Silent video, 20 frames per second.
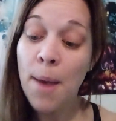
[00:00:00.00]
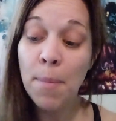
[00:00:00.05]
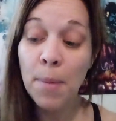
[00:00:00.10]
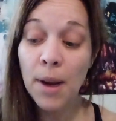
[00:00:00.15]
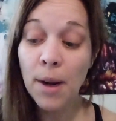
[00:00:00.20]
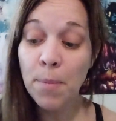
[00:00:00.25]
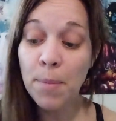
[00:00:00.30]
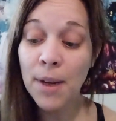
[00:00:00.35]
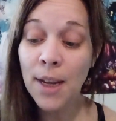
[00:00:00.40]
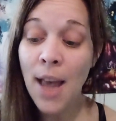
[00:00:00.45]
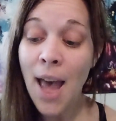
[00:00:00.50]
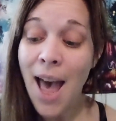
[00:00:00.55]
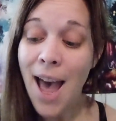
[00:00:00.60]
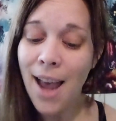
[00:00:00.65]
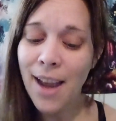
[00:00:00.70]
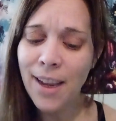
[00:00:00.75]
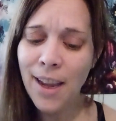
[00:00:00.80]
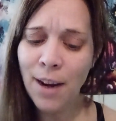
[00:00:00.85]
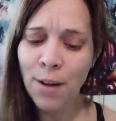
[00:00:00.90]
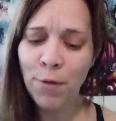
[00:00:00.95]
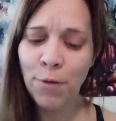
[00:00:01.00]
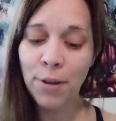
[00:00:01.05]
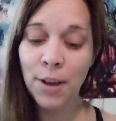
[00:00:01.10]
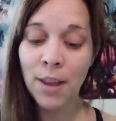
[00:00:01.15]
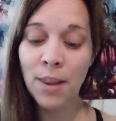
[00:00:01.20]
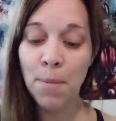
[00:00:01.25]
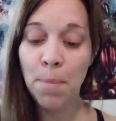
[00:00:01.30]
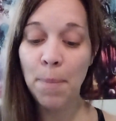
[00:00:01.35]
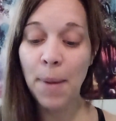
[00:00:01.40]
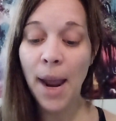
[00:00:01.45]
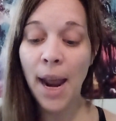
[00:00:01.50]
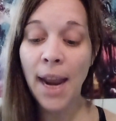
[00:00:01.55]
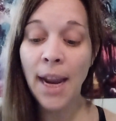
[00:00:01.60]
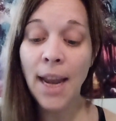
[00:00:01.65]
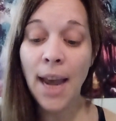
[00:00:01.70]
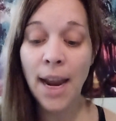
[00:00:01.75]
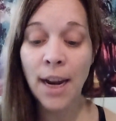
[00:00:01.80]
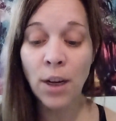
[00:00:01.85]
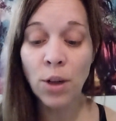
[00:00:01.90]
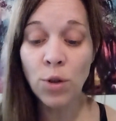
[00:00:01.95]
made me again feel the
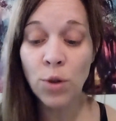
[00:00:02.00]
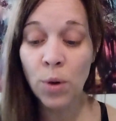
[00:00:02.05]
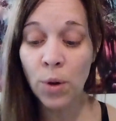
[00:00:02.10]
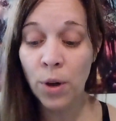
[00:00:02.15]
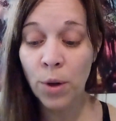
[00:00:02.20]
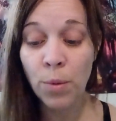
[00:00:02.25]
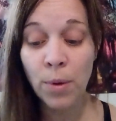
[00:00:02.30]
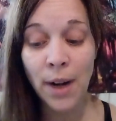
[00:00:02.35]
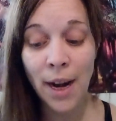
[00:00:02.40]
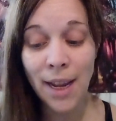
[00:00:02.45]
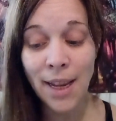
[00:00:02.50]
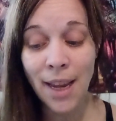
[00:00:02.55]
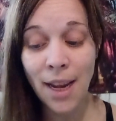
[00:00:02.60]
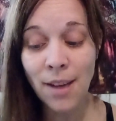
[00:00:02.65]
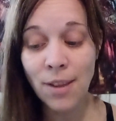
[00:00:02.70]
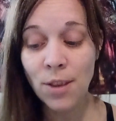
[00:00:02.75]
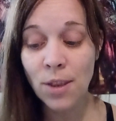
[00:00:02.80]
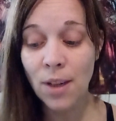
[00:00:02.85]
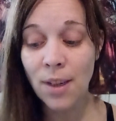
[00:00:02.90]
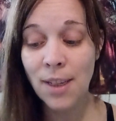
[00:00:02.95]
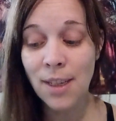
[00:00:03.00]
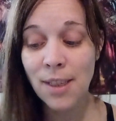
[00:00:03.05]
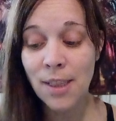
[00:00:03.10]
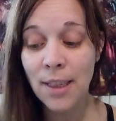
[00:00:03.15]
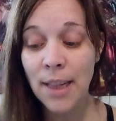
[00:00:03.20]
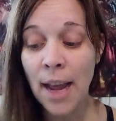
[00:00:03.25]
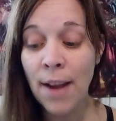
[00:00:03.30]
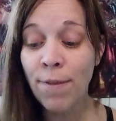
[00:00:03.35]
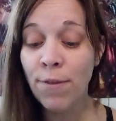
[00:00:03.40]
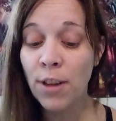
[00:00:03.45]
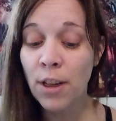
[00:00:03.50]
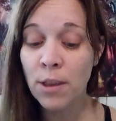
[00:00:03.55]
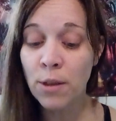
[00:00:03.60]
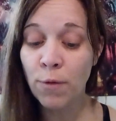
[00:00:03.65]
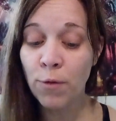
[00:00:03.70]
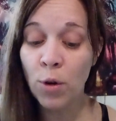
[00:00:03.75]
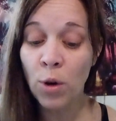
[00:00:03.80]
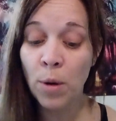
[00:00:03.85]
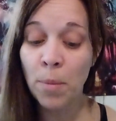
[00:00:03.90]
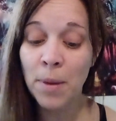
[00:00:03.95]
pang I endured when I gazed on his lifeless
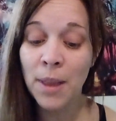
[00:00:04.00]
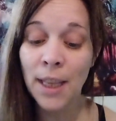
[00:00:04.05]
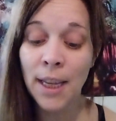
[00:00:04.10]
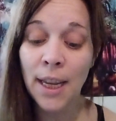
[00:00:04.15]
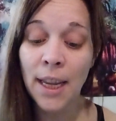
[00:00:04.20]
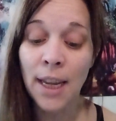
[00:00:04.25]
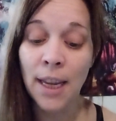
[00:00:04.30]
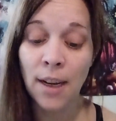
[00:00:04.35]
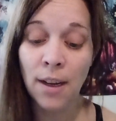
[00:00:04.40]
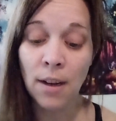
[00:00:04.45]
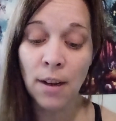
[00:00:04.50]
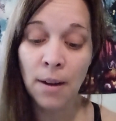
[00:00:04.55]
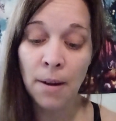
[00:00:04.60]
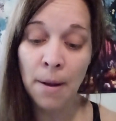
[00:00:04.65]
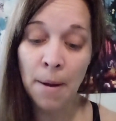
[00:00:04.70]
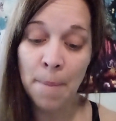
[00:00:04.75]
form in the inn.